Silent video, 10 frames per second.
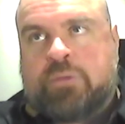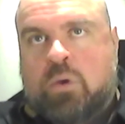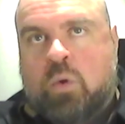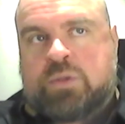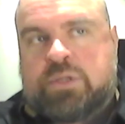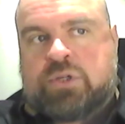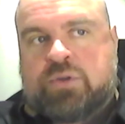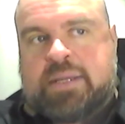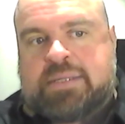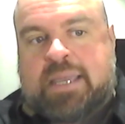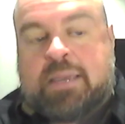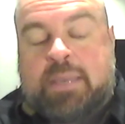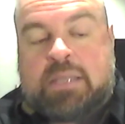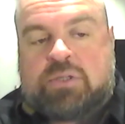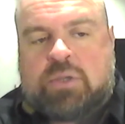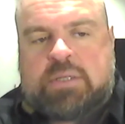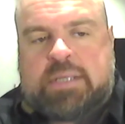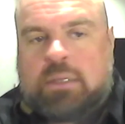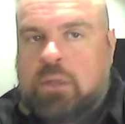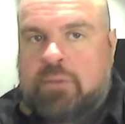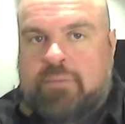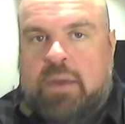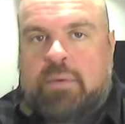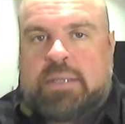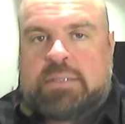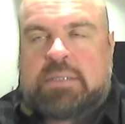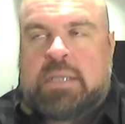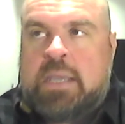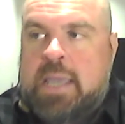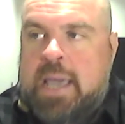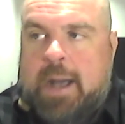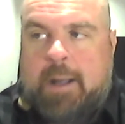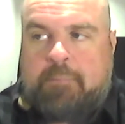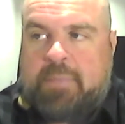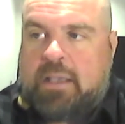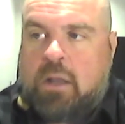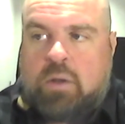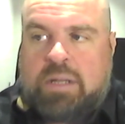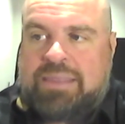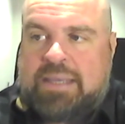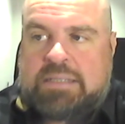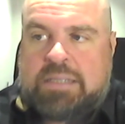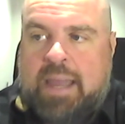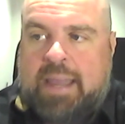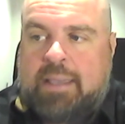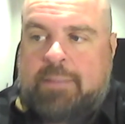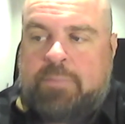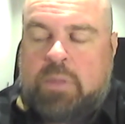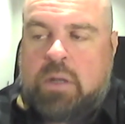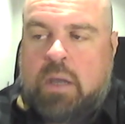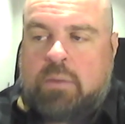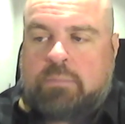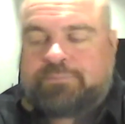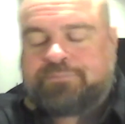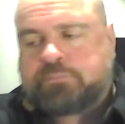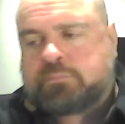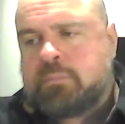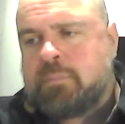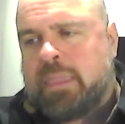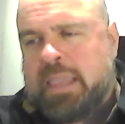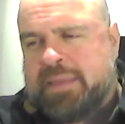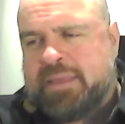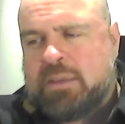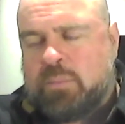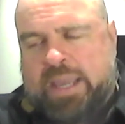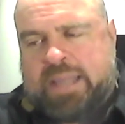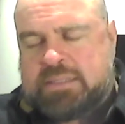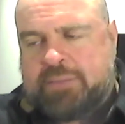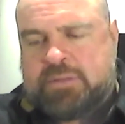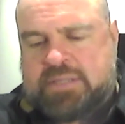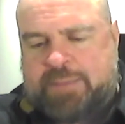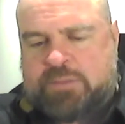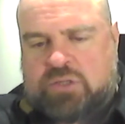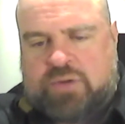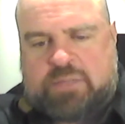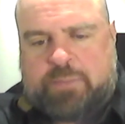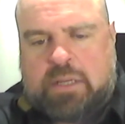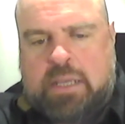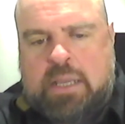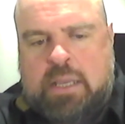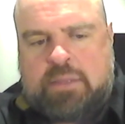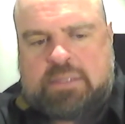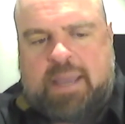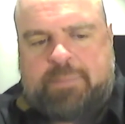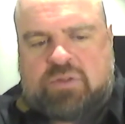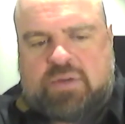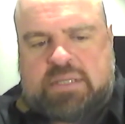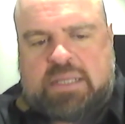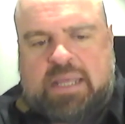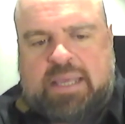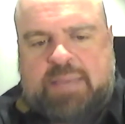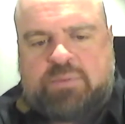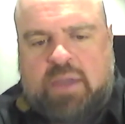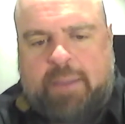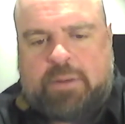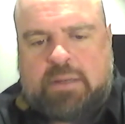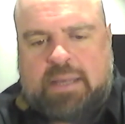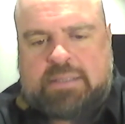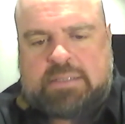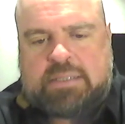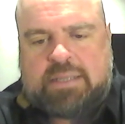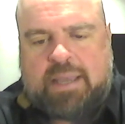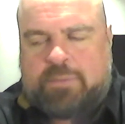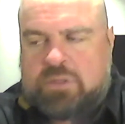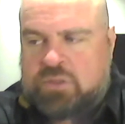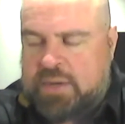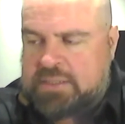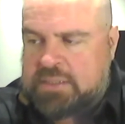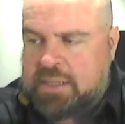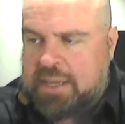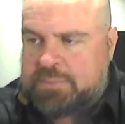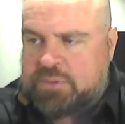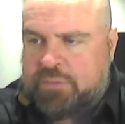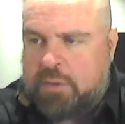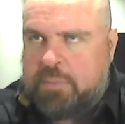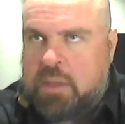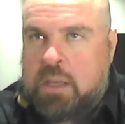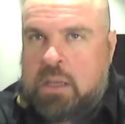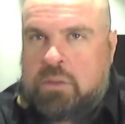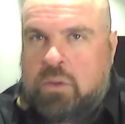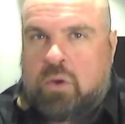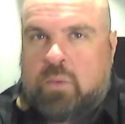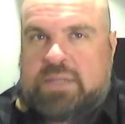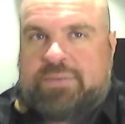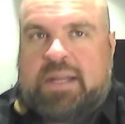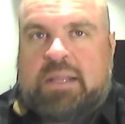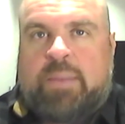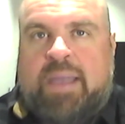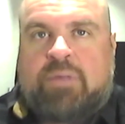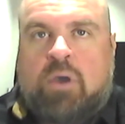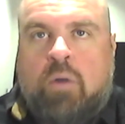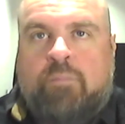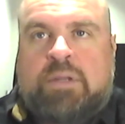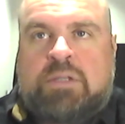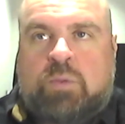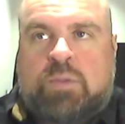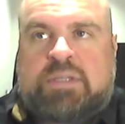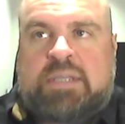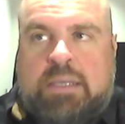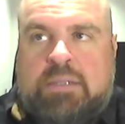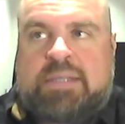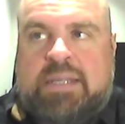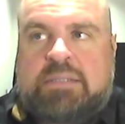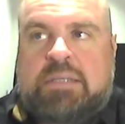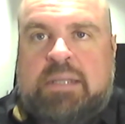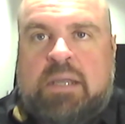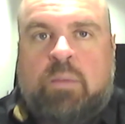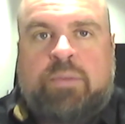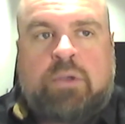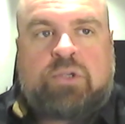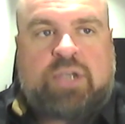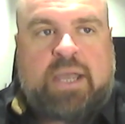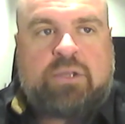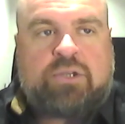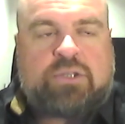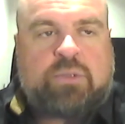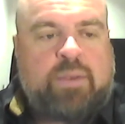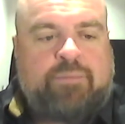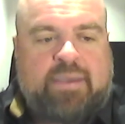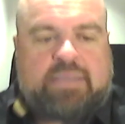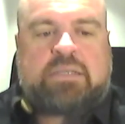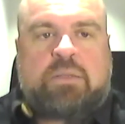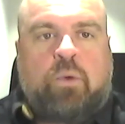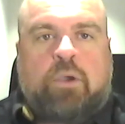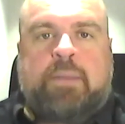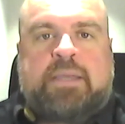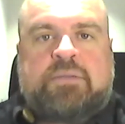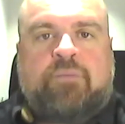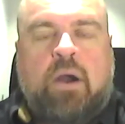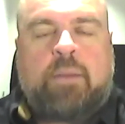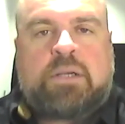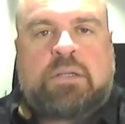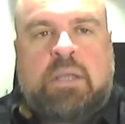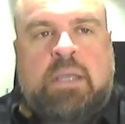causes stress, and that can be uncertainty in a lot of areas, including things like, I think we get different types of stress, but the type of stress I think that keeps you up at night is the type of stress that comes from not always feeling that we have the confidence or the skill sets to deal with those challenges that we face in the workplace environment.